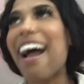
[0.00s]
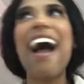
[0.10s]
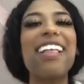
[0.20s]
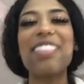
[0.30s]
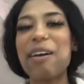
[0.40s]

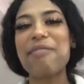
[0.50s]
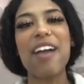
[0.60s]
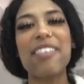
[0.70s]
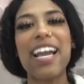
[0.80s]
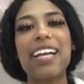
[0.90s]
I love
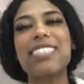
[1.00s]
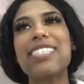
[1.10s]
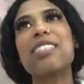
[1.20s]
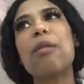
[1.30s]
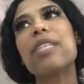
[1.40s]
that reaction.
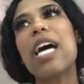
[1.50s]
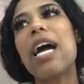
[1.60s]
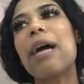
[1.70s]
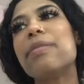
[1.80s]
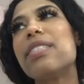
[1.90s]
And
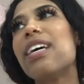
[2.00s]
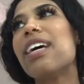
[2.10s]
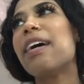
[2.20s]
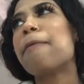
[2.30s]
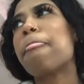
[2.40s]
sometimes
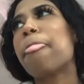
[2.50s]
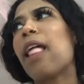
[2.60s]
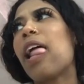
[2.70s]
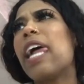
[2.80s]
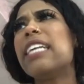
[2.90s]

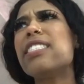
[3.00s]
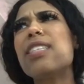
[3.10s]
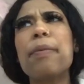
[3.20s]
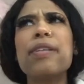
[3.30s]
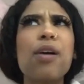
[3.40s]
it just
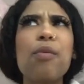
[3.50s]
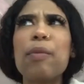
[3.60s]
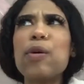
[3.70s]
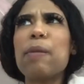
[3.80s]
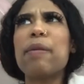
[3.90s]
depends on what
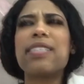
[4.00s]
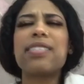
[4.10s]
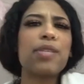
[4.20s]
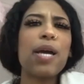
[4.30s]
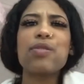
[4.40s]
mood I'm in.
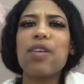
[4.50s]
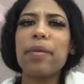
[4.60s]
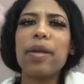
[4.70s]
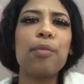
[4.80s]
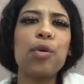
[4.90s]
Sometimes if I'm
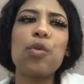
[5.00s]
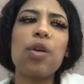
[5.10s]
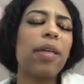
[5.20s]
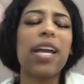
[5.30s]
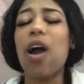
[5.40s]
in a mood where
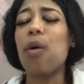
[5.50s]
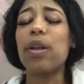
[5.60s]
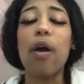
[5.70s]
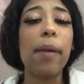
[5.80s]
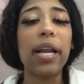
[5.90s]
I'm like, I don't
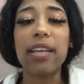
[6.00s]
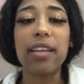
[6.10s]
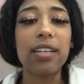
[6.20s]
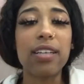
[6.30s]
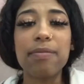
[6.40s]
want nobody
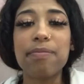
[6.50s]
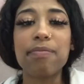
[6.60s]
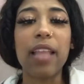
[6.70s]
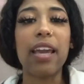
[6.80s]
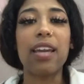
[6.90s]
here,
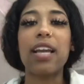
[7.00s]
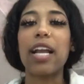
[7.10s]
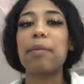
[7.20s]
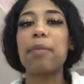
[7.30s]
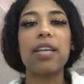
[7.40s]
like
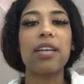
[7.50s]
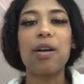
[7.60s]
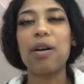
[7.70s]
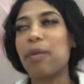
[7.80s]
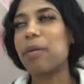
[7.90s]
everybody go,
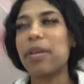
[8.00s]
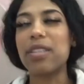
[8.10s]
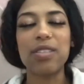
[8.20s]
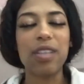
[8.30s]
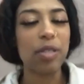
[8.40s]
I want to
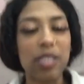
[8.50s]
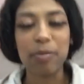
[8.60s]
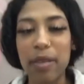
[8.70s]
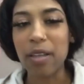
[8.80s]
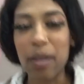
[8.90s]
just
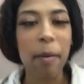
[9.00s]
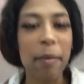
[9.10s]
be there by